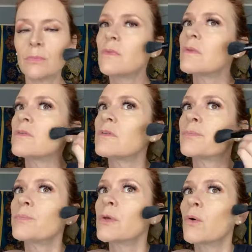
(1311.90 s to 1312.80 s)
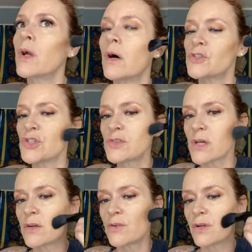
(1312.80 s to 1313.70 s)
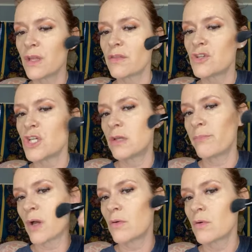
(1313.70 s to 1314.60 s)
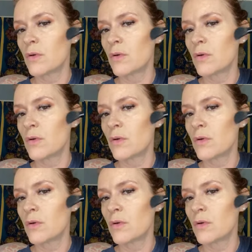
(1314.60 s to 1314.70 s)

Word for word: This is going on just underneath the cheekbone,